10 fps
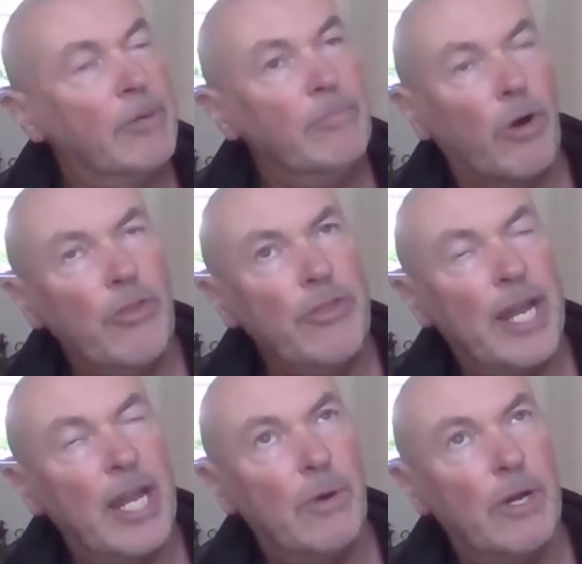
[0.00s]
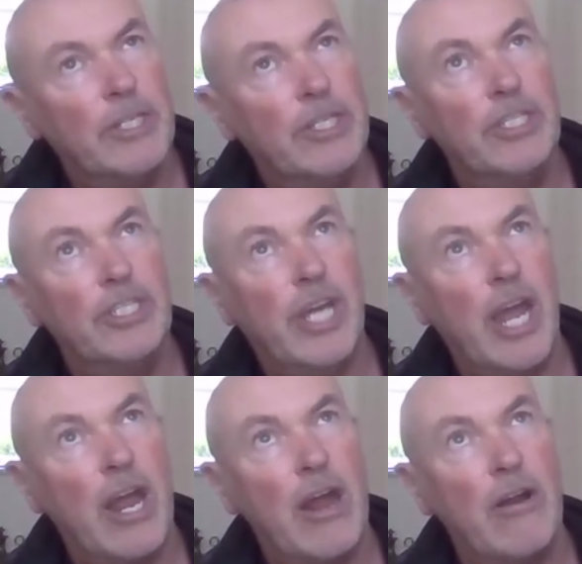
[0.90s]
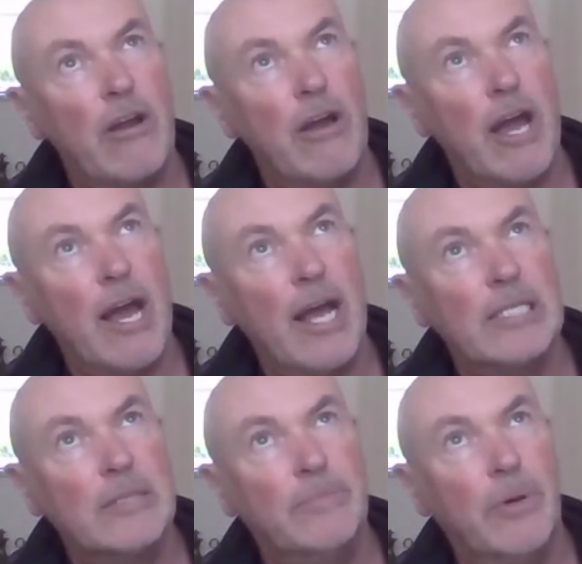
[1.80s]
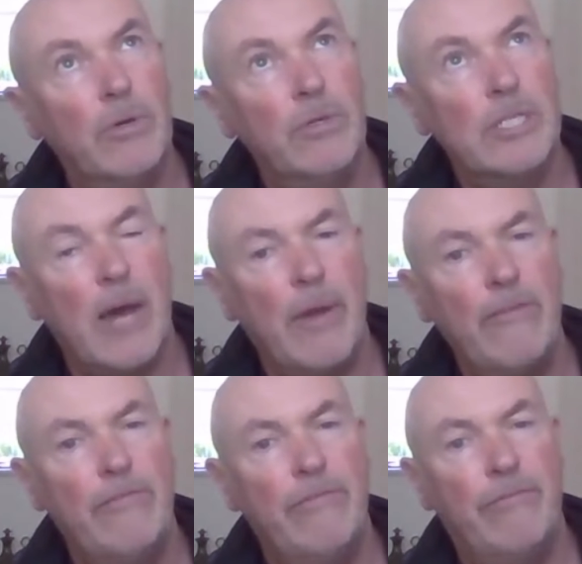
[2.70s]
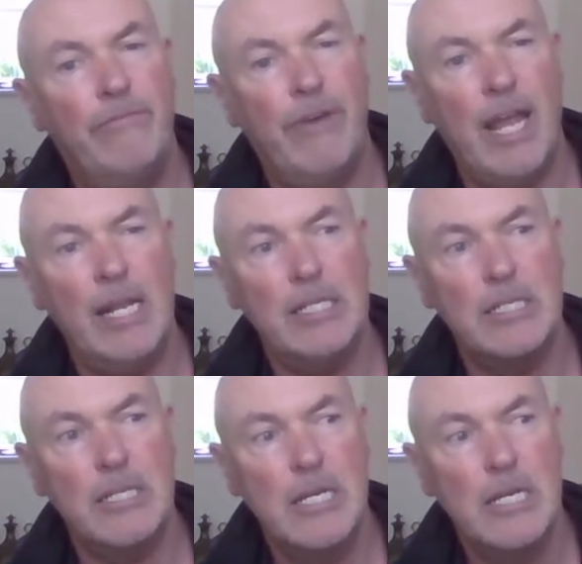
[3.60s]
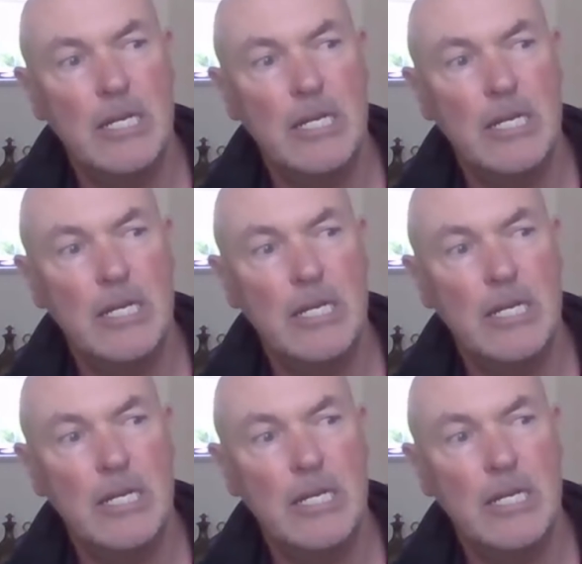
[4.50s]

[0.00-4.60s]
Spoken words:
But more than that, I wanted to share, I suppose, how I felt